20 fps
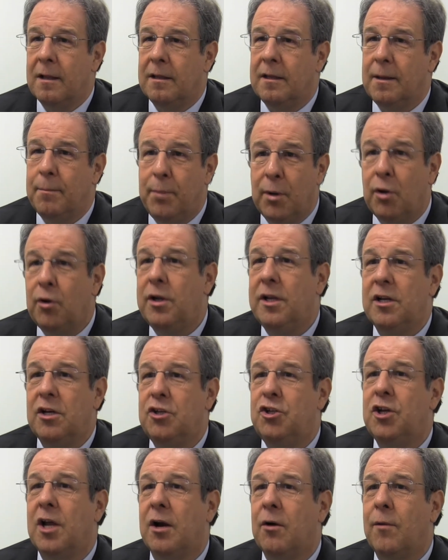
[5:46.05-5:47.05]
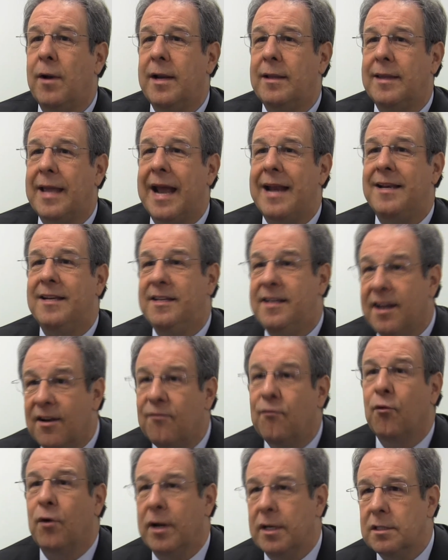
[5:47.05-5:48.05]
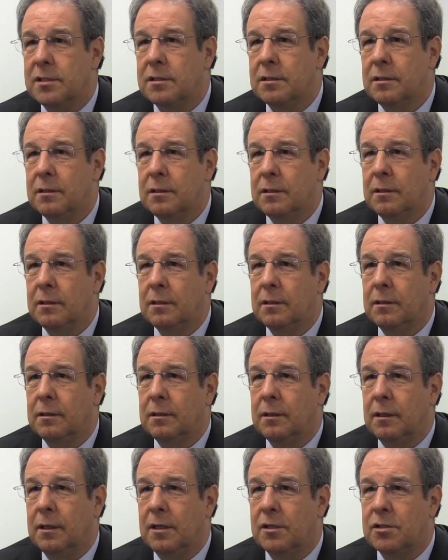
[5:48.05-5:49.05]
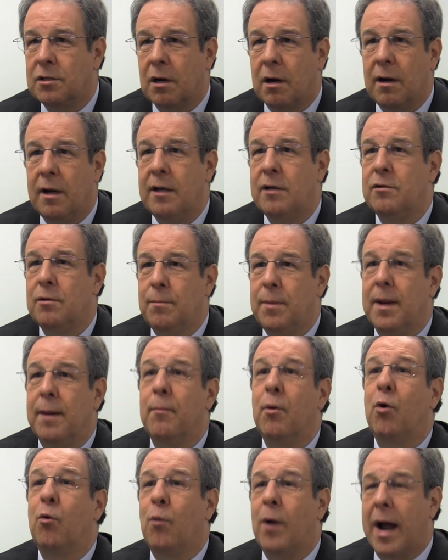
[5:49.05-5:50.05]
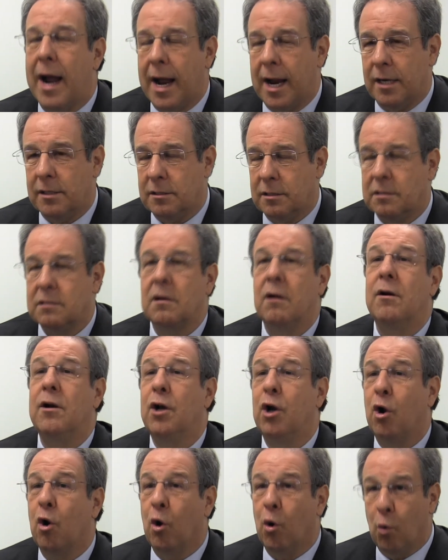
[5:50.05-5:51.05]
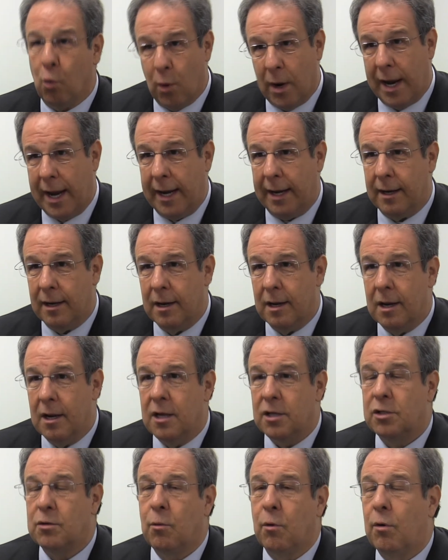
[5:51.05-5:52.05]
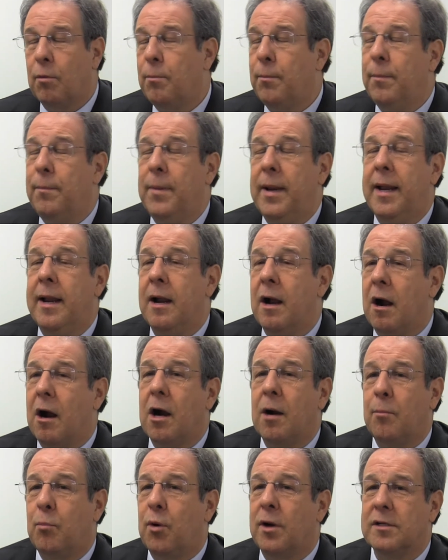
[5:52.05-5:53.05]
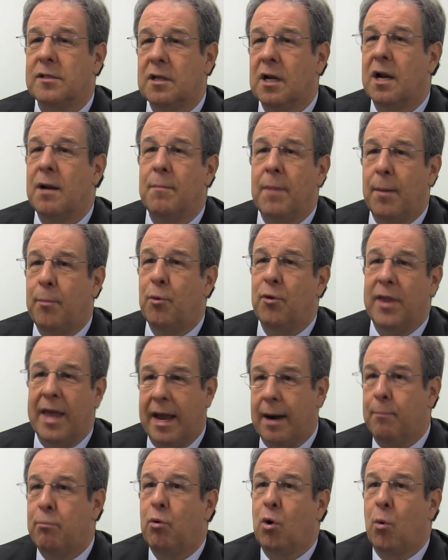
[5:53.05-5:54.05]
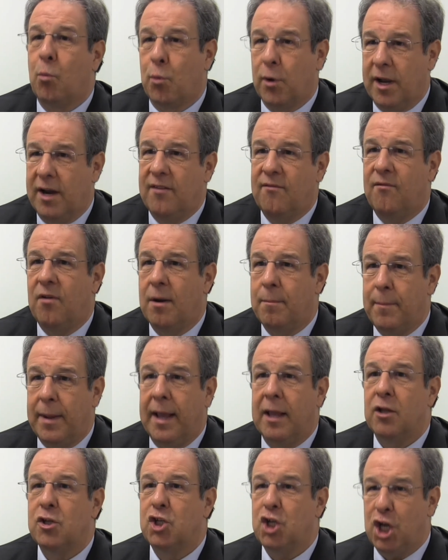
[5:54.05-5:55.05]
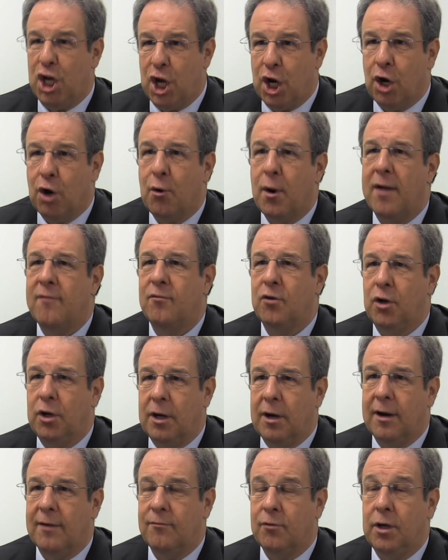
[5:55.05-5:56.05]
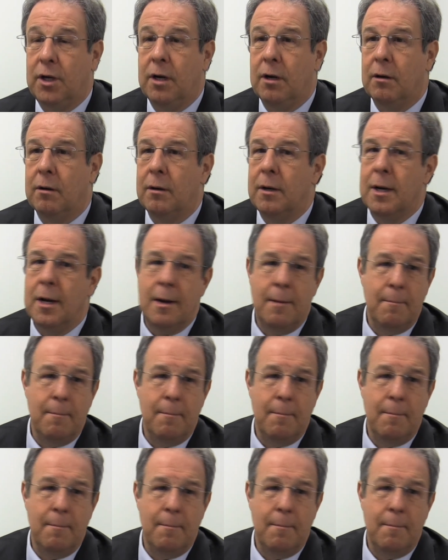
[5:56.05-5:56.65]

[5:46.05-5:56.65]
the ability to generate that difference is starting to be a mirage. It's starting to go away. So we're being hard pressed to come up with that appropriated fund balance year after year after year.